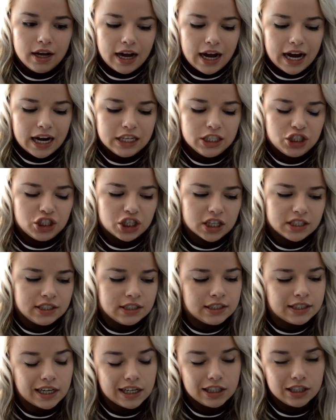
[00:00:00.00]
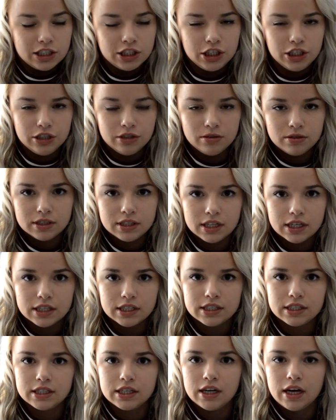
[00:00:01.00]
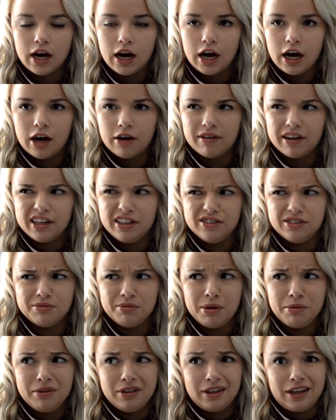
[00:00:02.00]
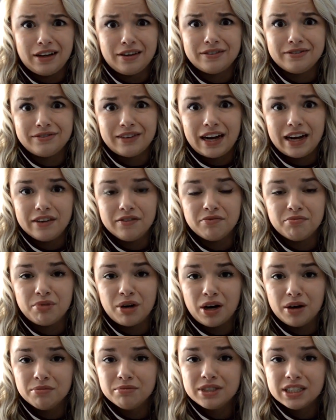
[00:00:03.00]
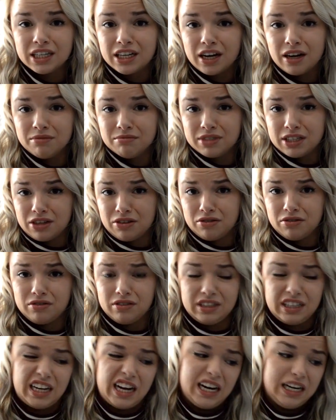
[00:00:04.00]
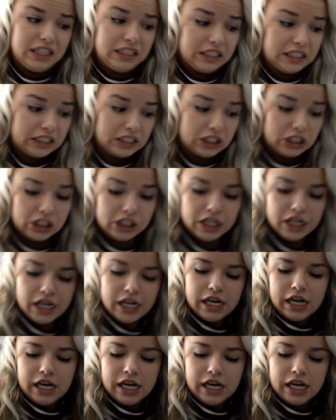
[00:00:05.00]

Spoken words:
I just tend to use this. I use maybe like 5 pumps. It comes out kind of little.